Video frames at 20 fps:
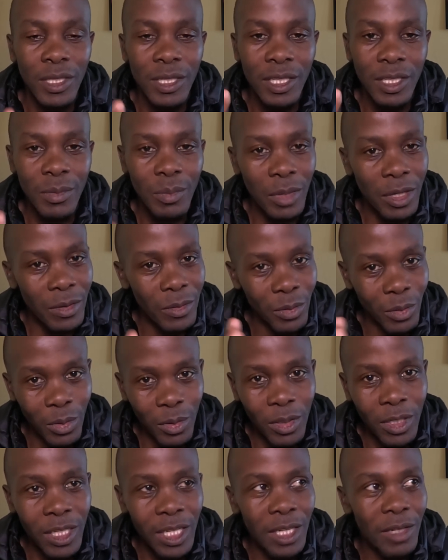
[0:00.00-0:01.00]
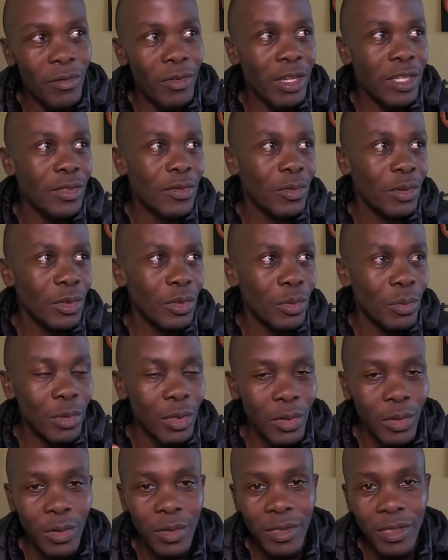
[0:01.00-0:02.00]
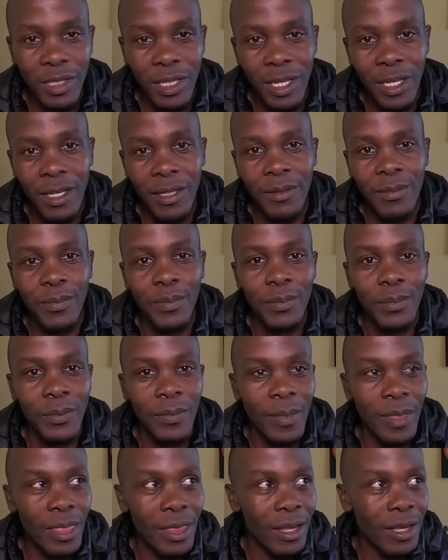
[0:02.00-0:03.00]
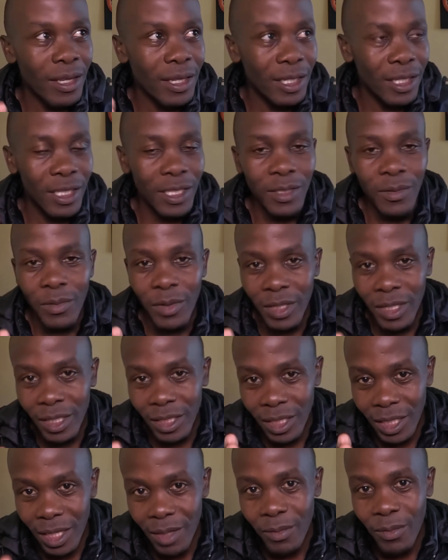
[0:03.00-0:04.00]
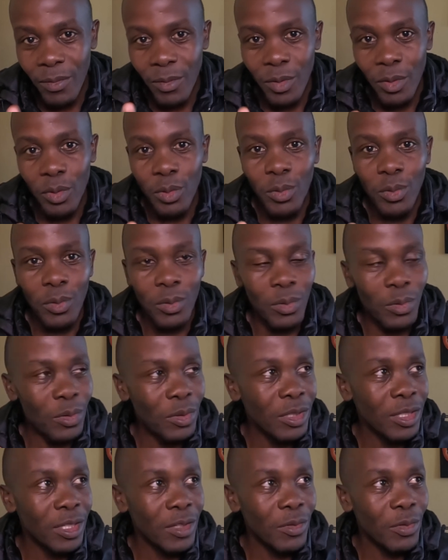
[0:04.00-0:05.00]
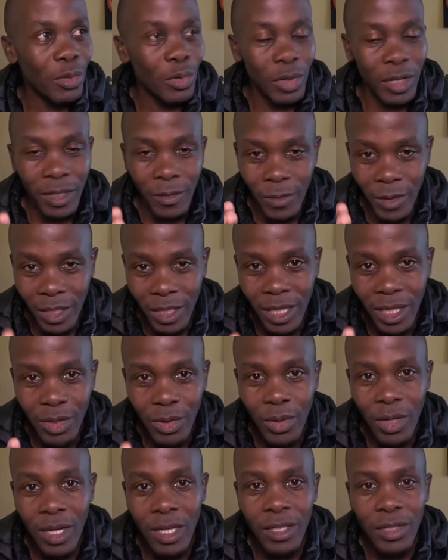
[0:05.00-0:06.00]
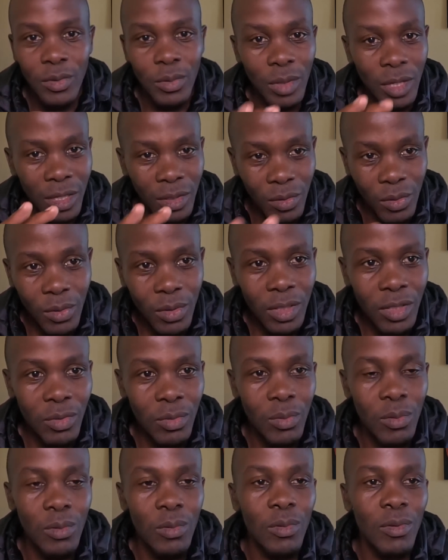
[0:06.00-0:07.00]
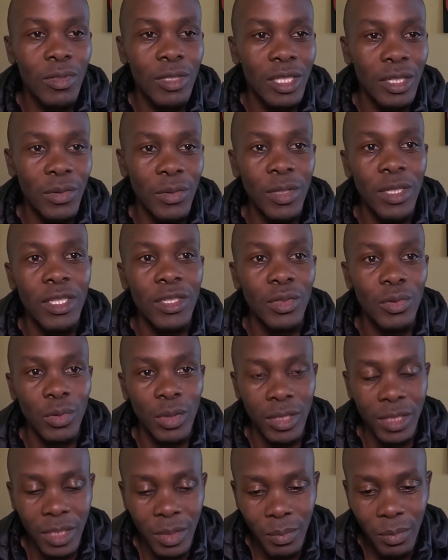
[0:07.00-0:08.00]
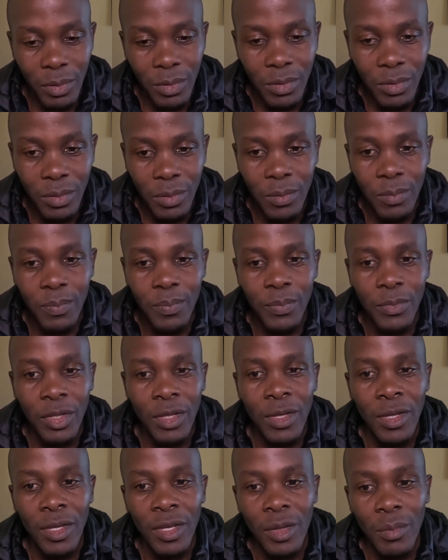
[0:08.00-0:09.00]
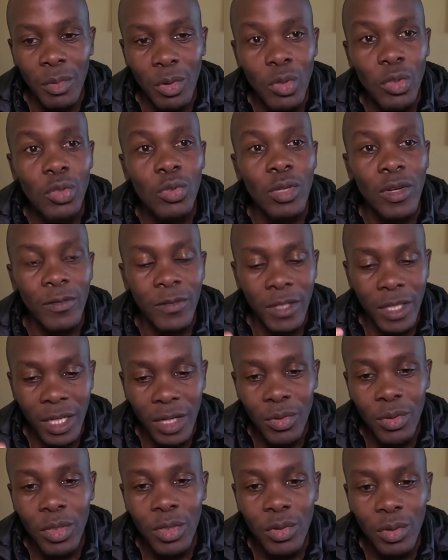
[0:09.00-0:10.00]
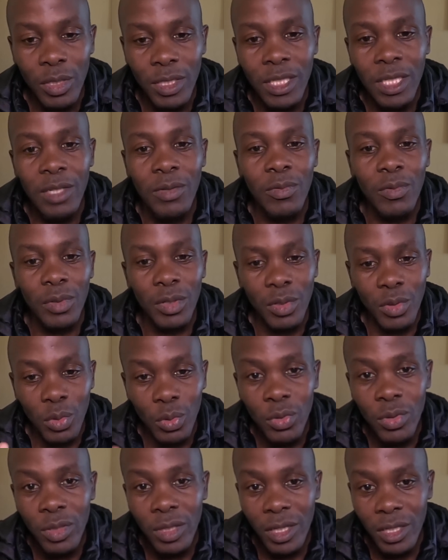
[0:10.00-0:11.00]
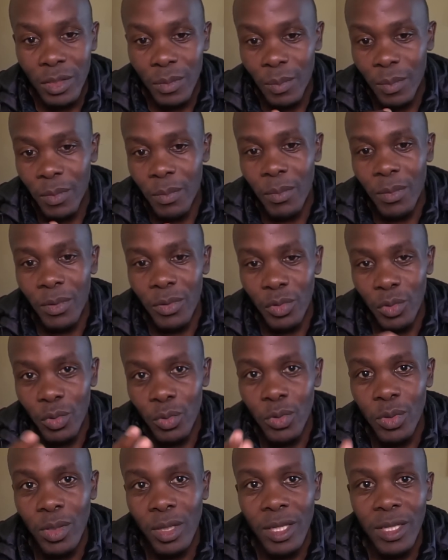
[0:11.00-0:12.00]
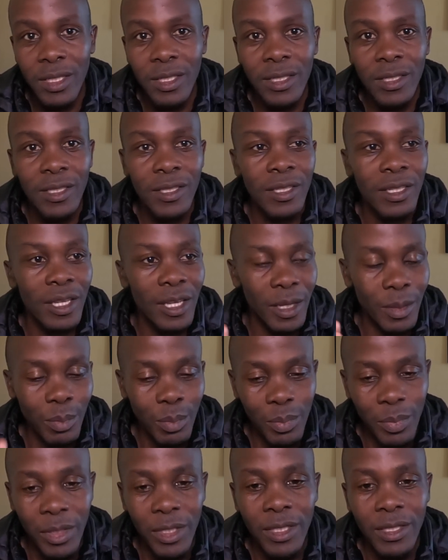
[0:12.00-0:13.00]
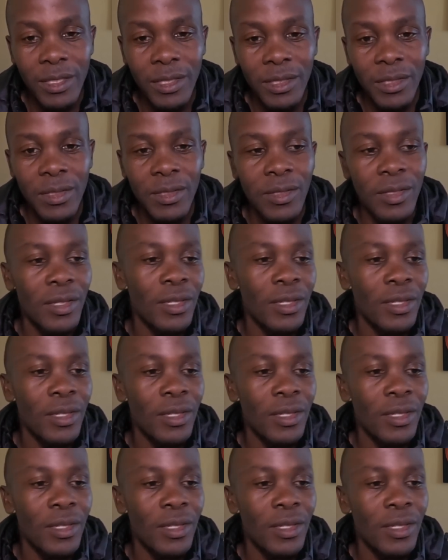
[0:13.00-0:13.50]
This is my only advice for you, because it is very tough for you. If you are very arrogant, you cannot rule the way you are supposed to, because you have surrounded yourself with useless people, useless MPs.